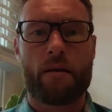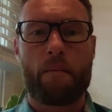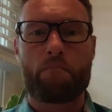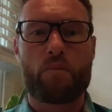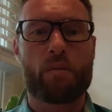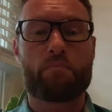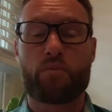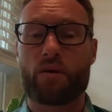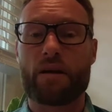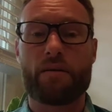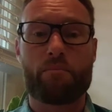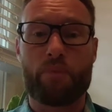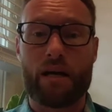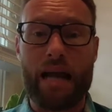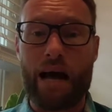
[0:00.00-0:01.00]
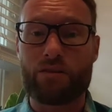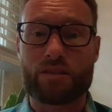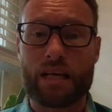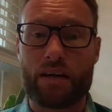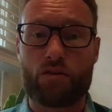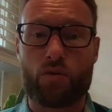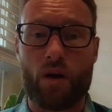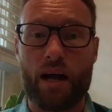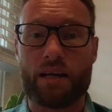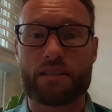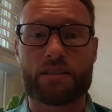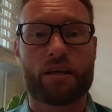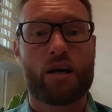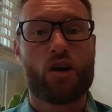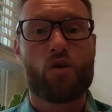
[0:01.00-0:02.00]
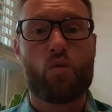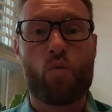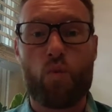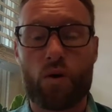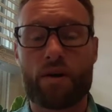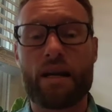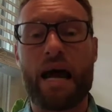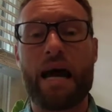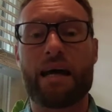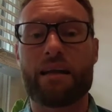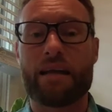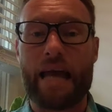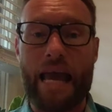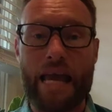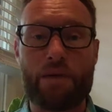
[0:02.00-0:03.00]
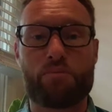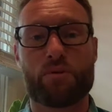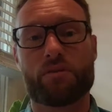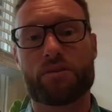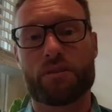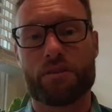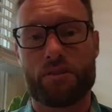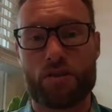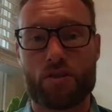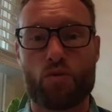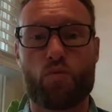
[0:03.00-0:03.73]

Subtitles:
But outside of Christ, we're not able to do.